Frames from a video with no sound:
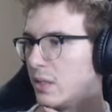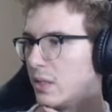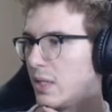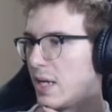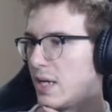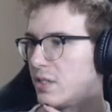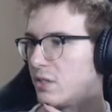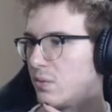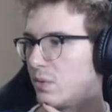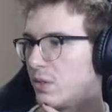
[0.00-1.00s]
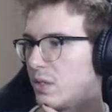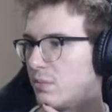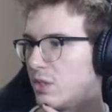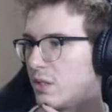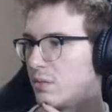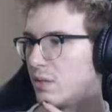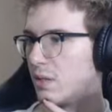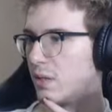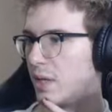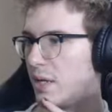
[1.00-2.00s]
Casts real-time shadows, no.
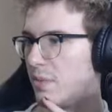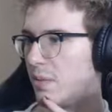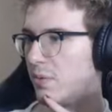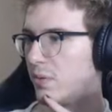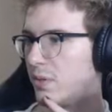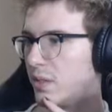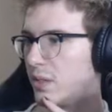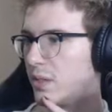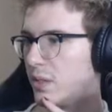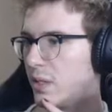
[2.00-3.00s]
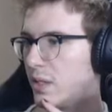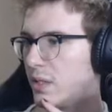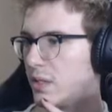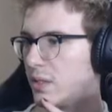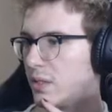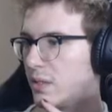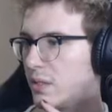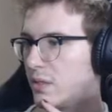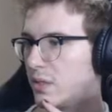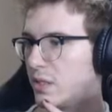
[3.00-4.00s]
Light map only.
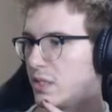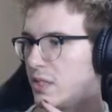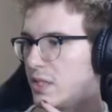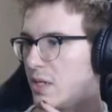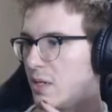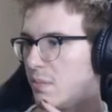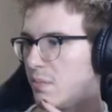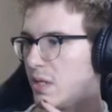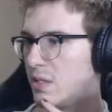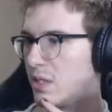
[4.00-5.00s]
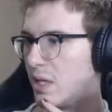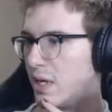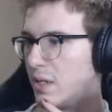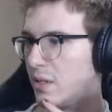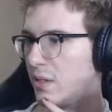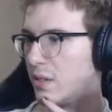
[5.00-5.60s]
So this says it emits light.